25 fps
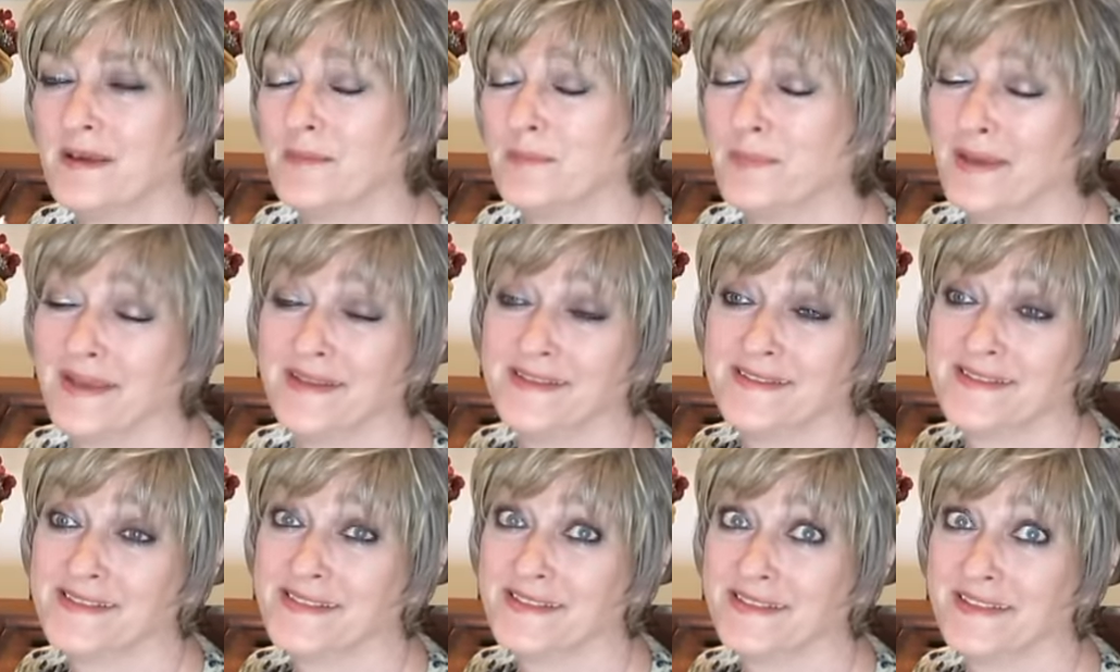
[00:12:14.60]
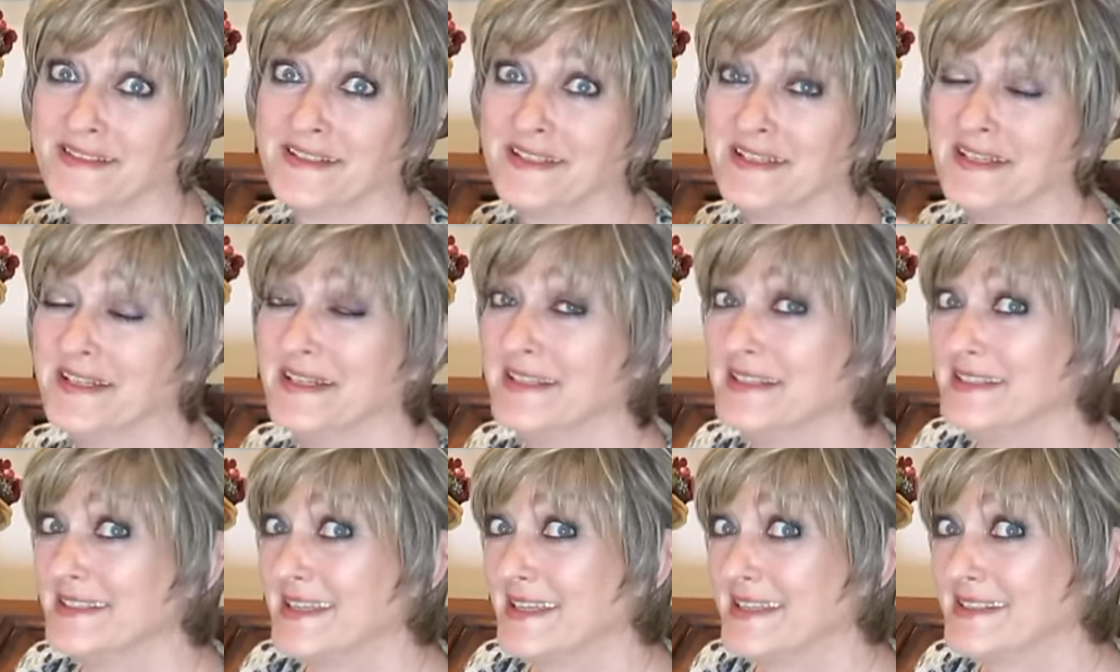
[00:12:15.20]
painting,
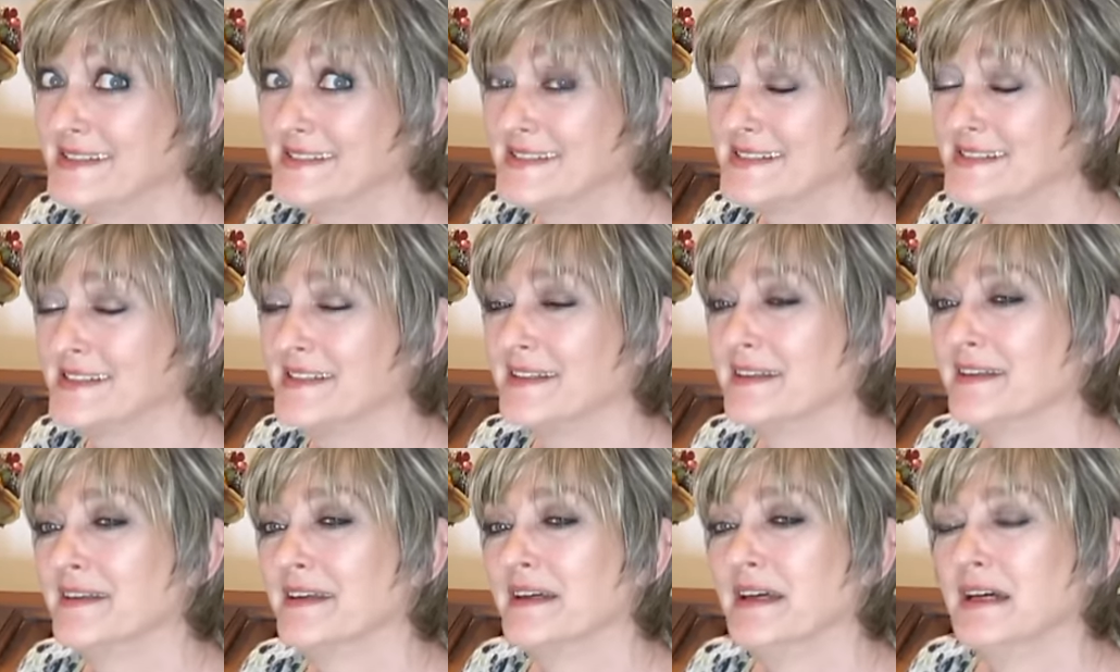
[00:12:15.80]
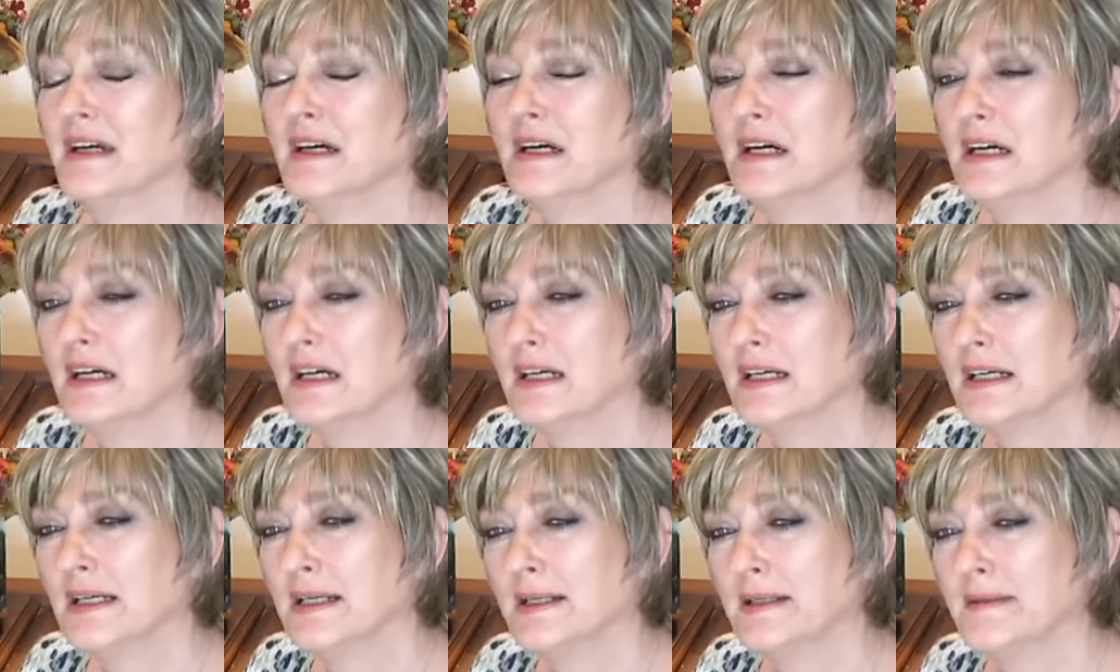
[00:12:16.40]
dancing,
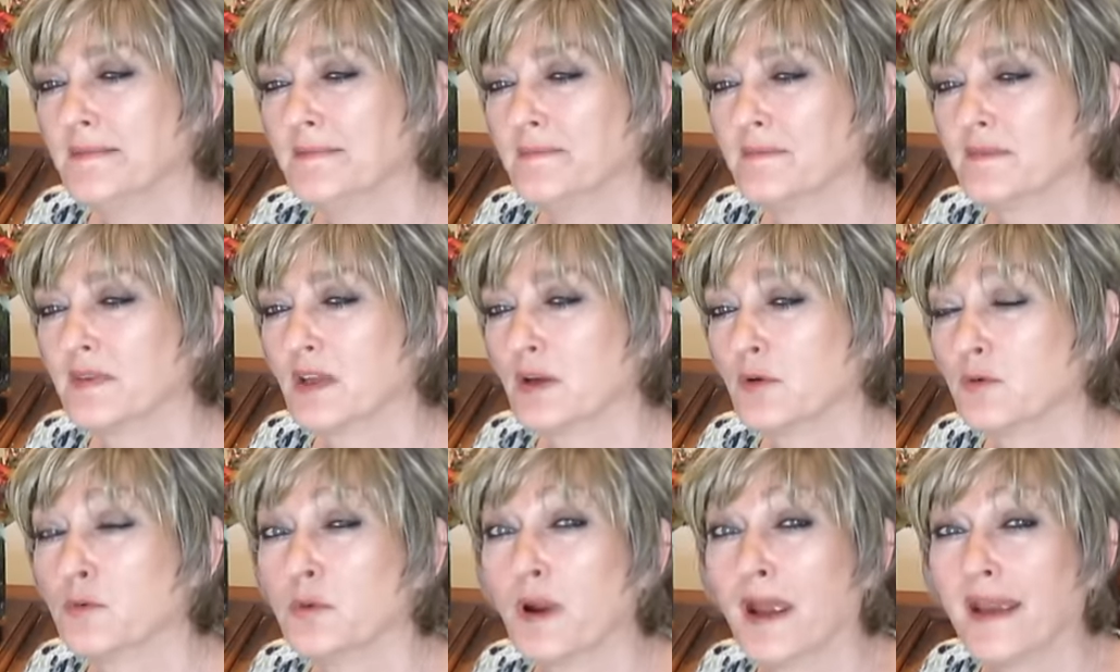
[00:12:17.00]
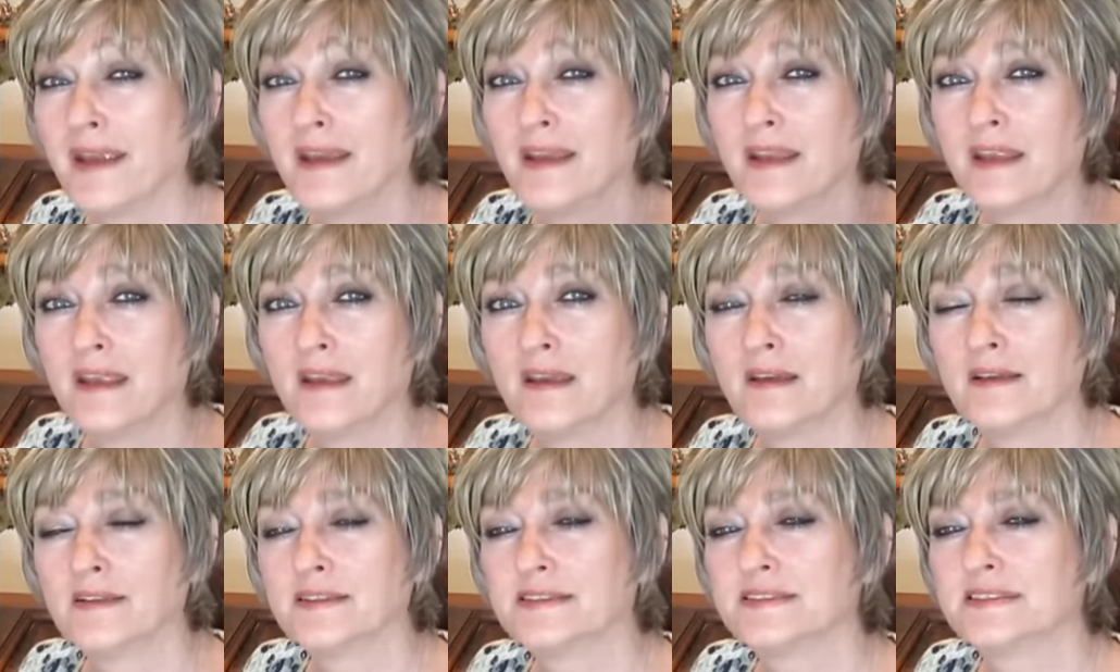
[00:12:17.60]

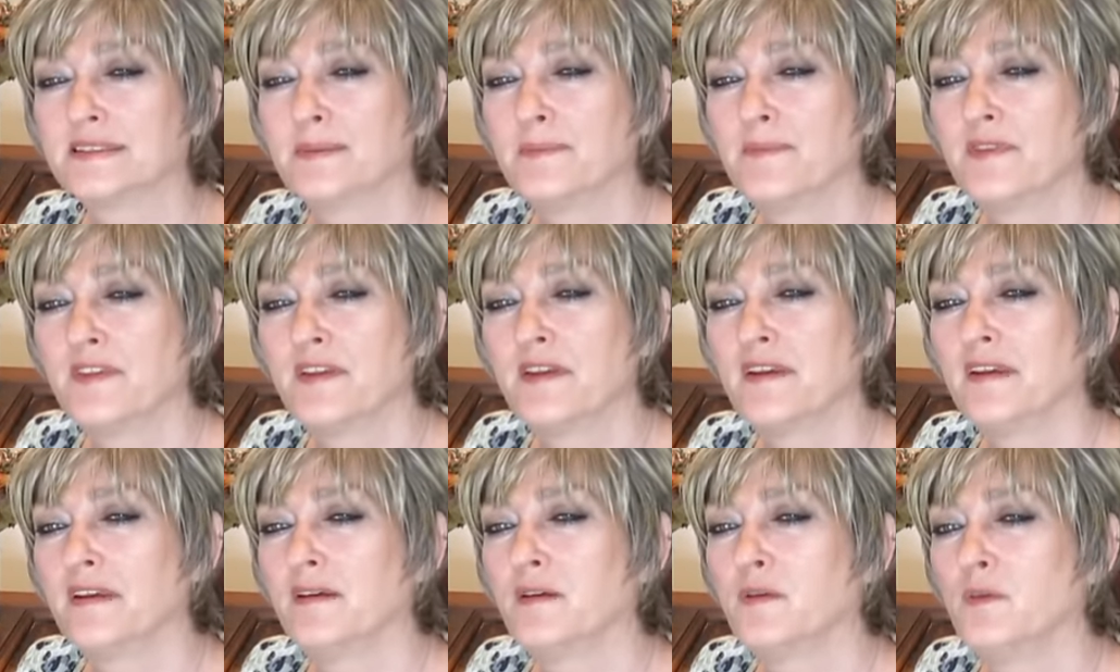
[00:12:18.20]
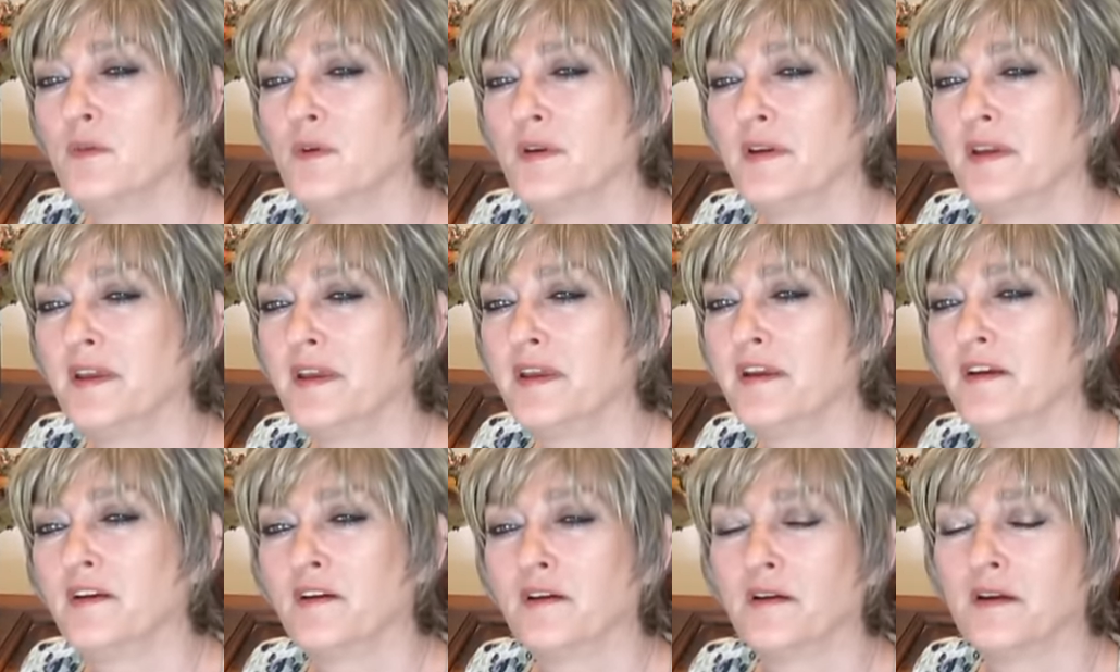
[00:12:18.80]
writing, something
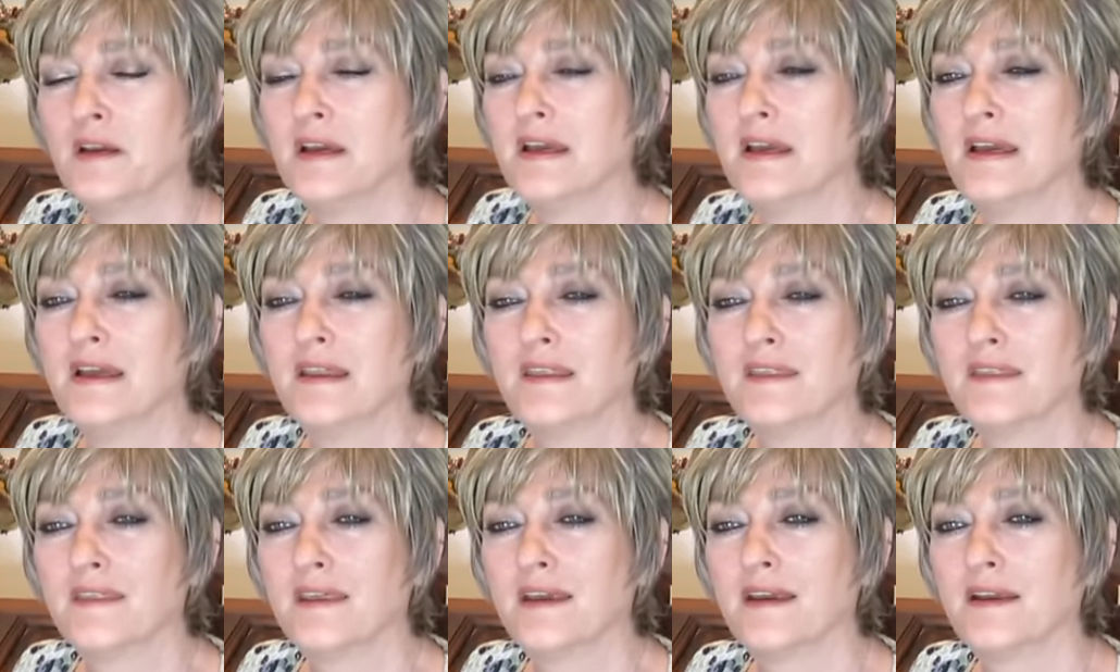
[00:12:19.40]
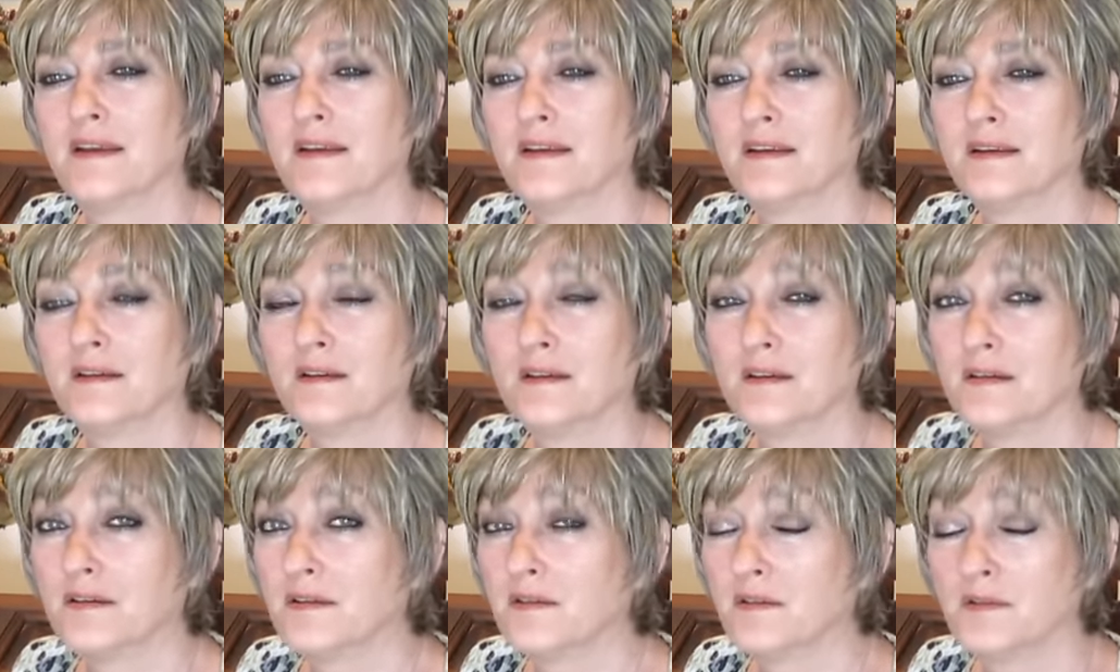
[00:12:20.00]
here that
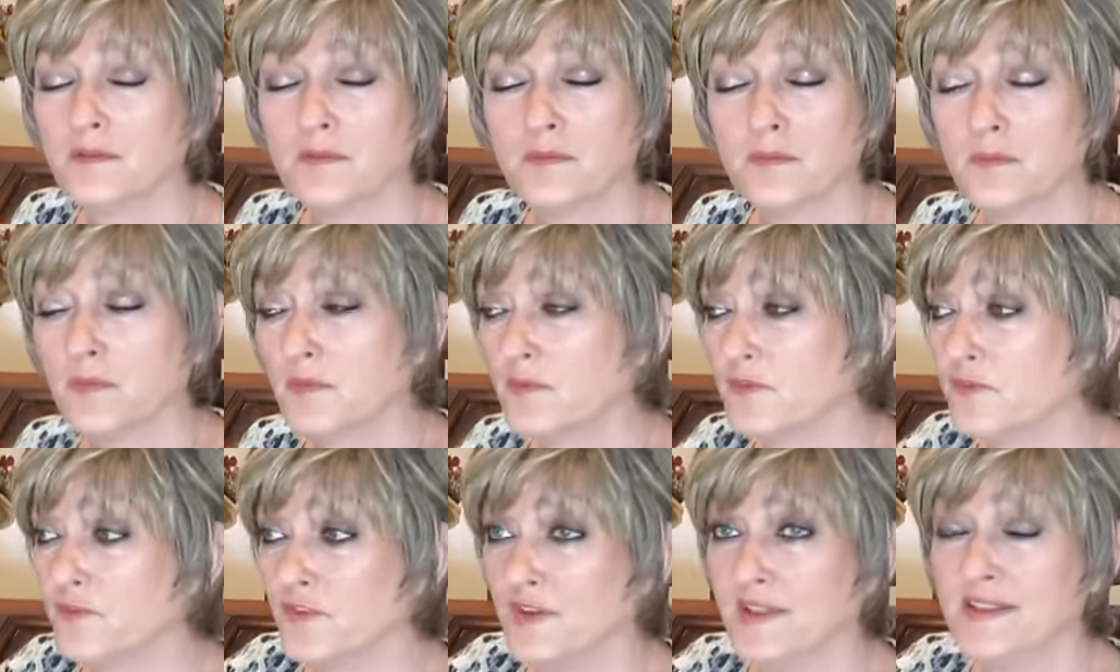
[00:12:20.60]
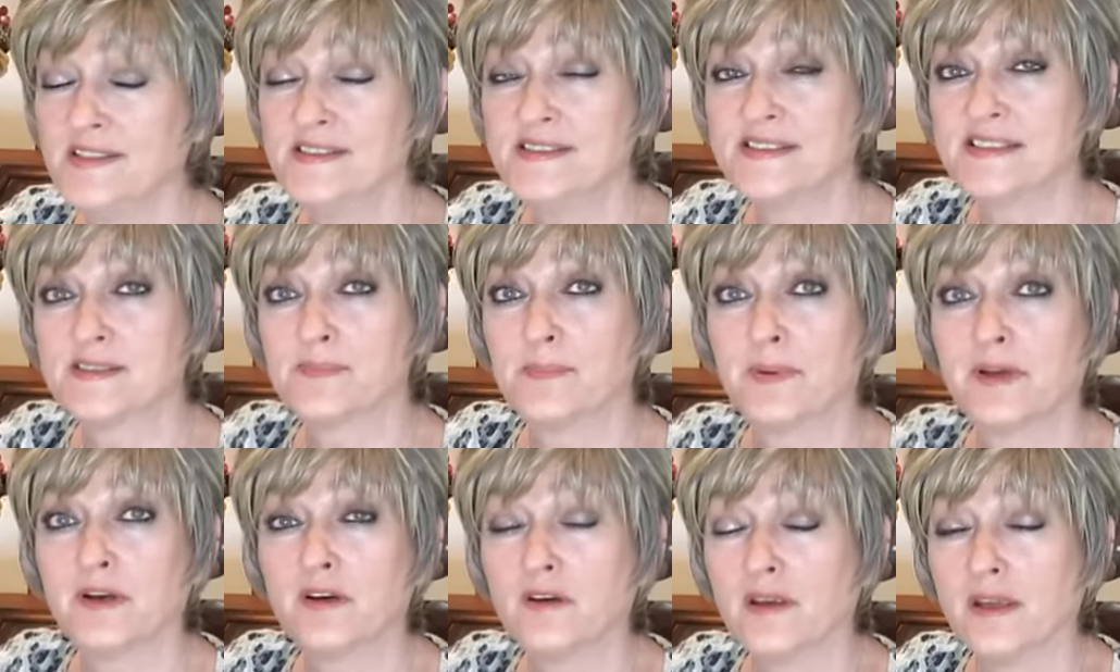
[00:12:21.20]
feeds
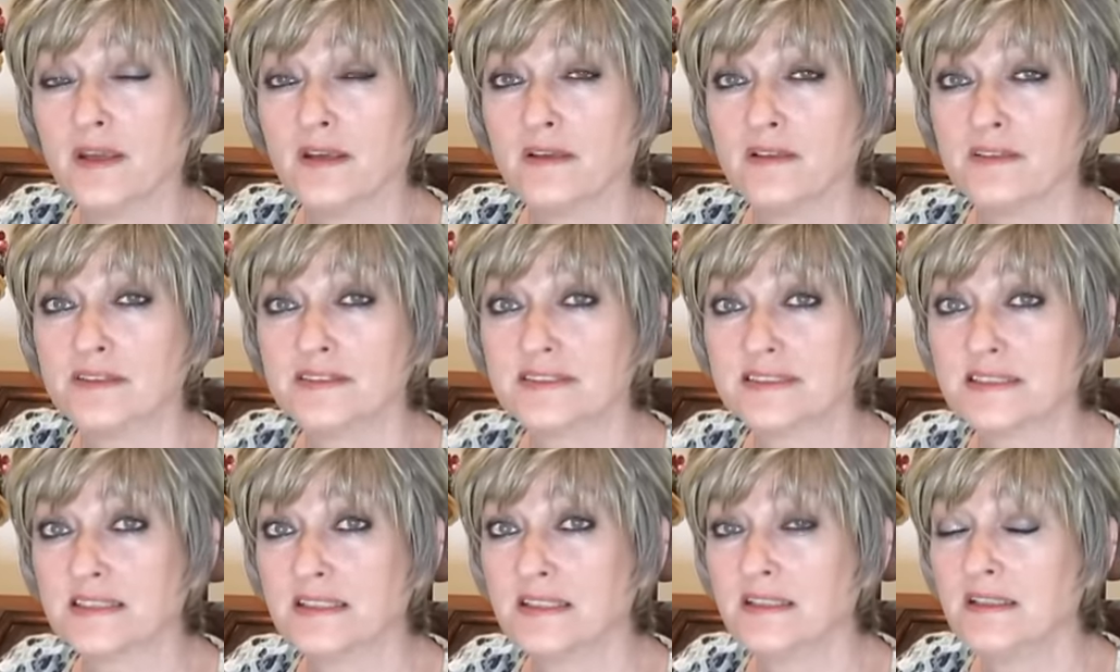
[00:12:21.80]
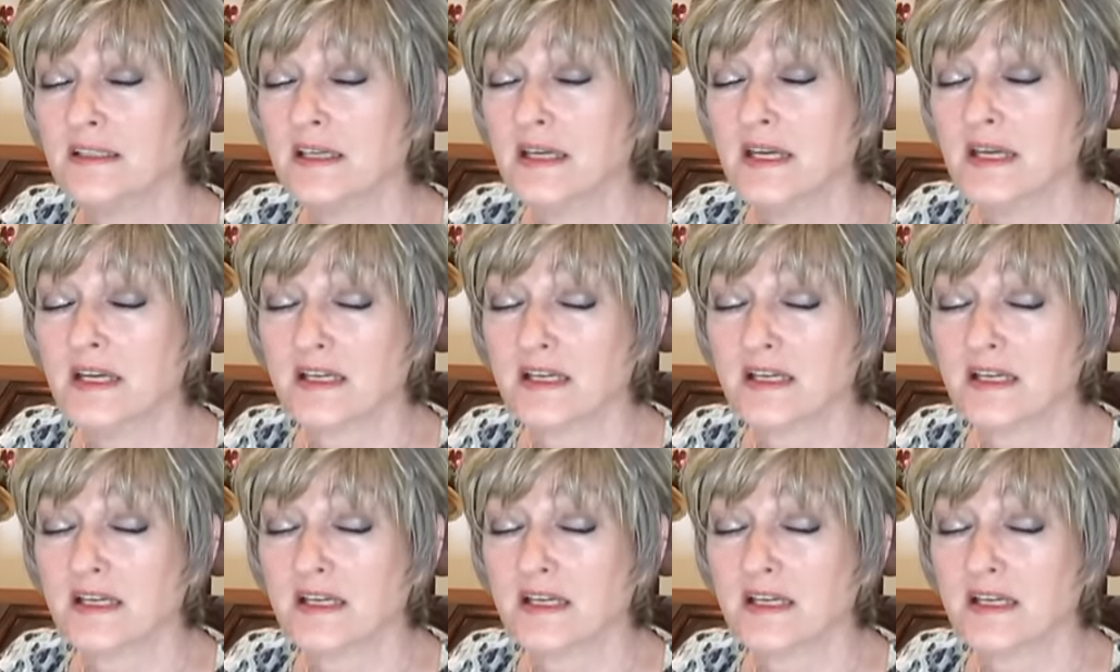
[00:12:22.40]
spirit, see?